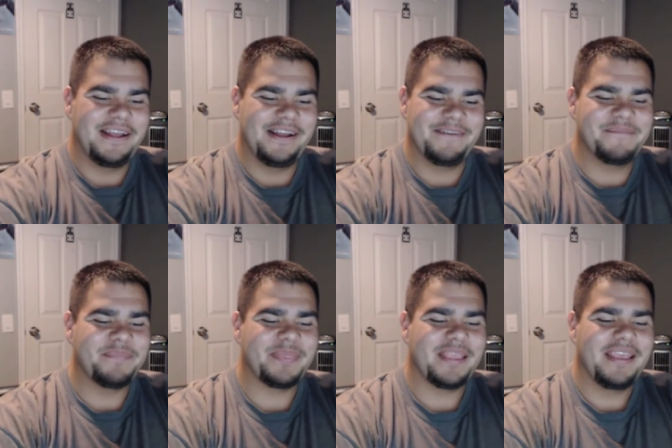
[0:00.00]

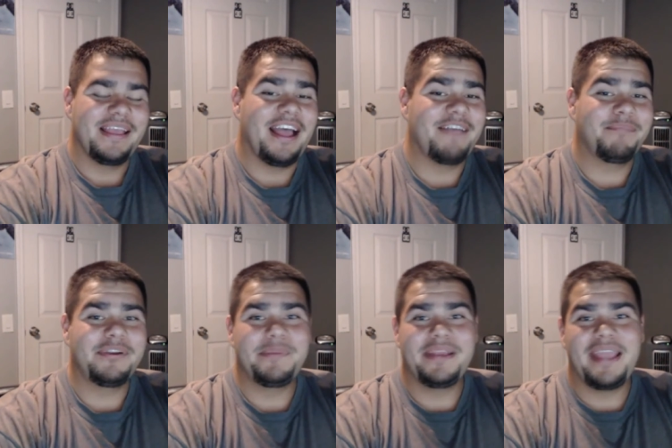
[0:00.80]
Um, I have
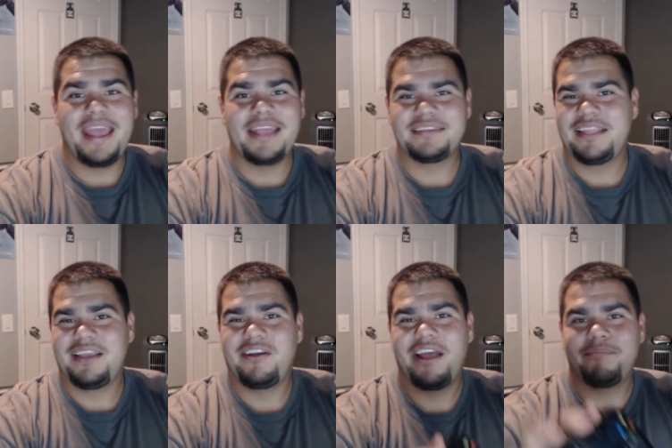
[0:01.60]
pretty big hands and
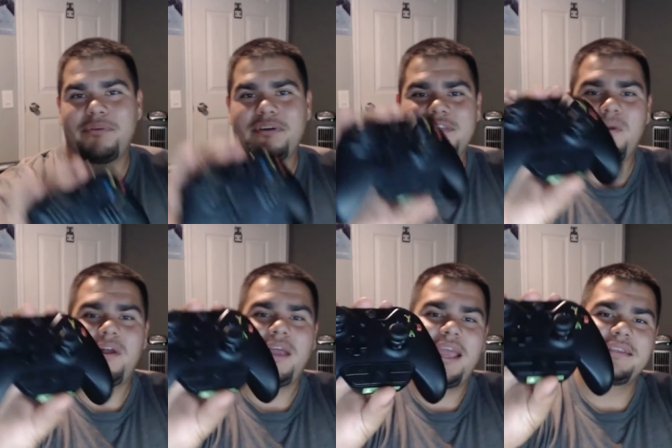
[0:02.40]
they all have pretty
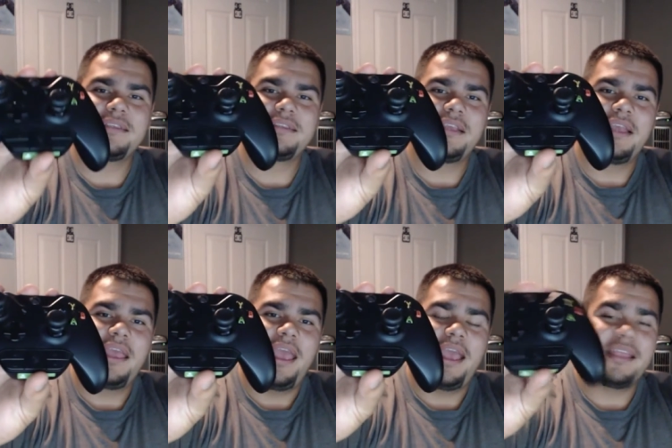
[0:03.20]
small hands
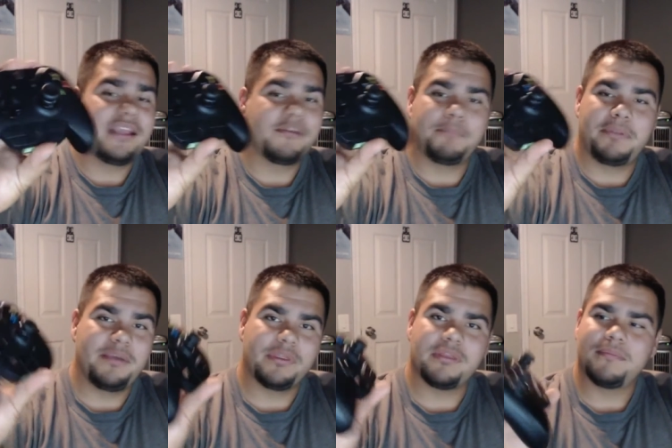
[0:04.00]
and they couldn't
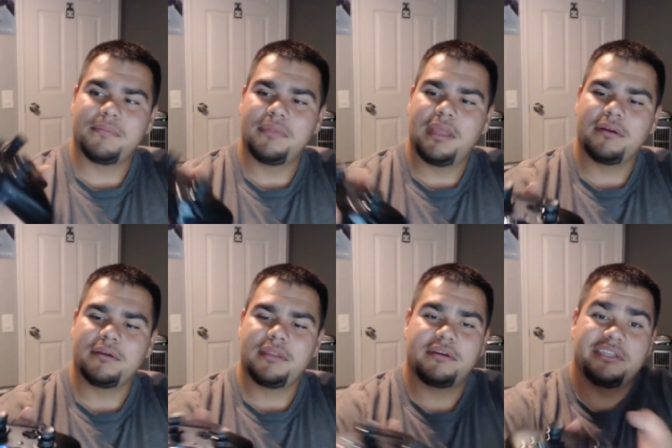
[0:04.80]
play with them.
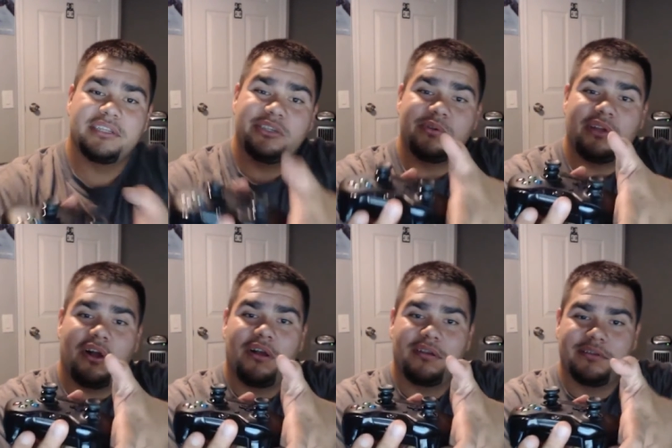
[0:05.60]
They're, they're just too
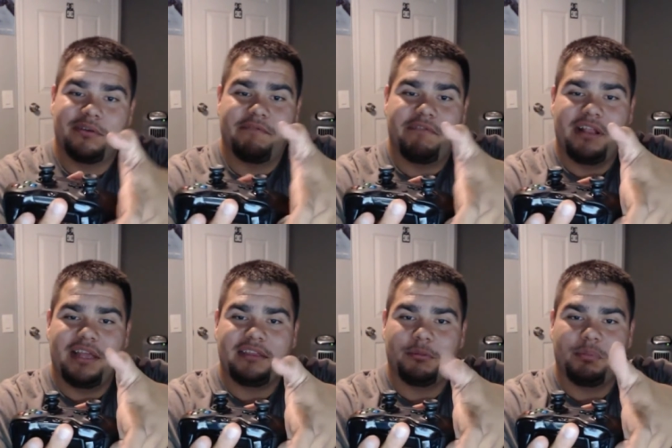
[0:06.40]
tall. So it felt
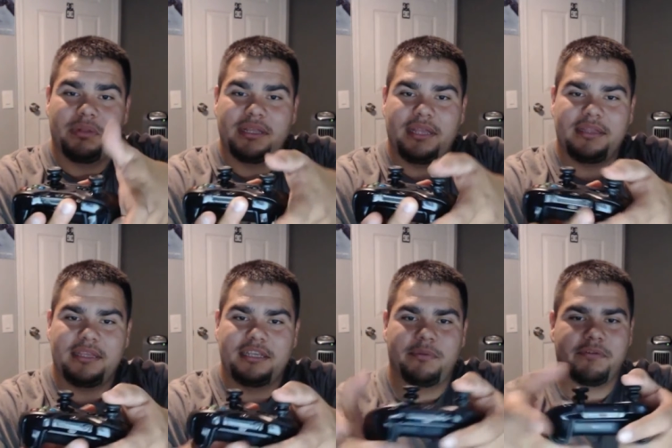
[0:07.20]
like they were playing like
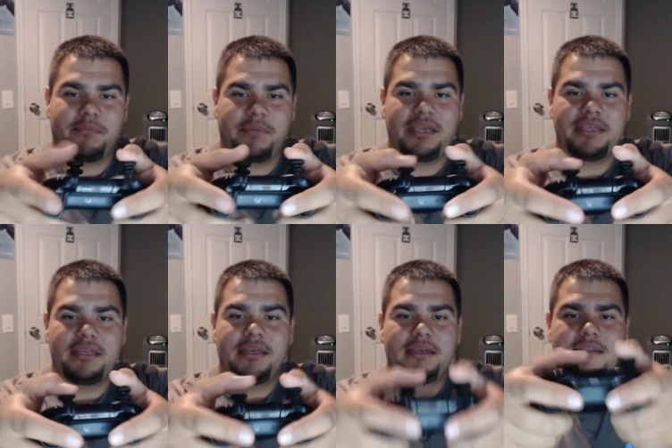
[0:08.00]
this. But for me,
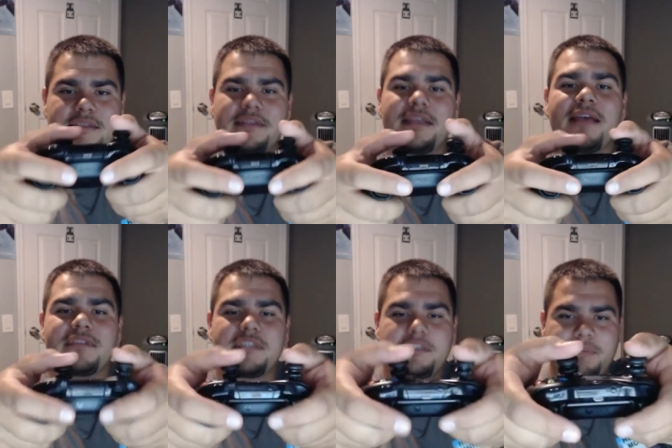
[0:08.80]
since I
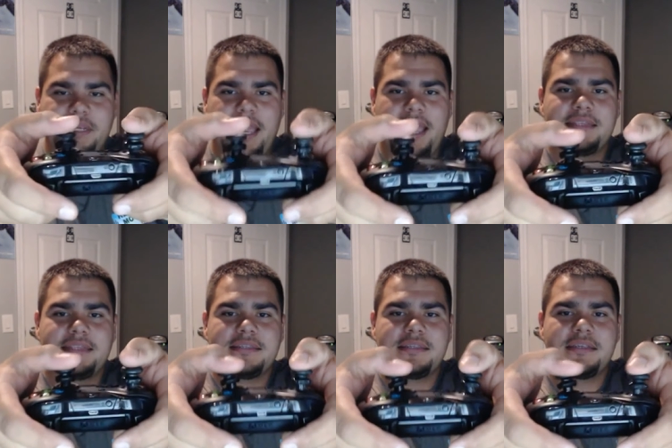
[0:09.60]
have such big
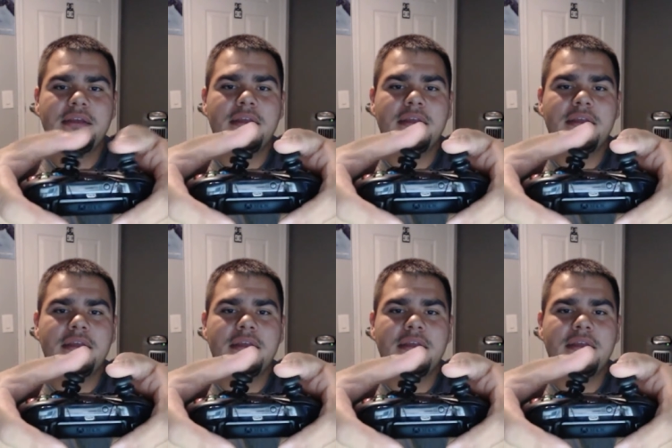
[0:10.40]
hands,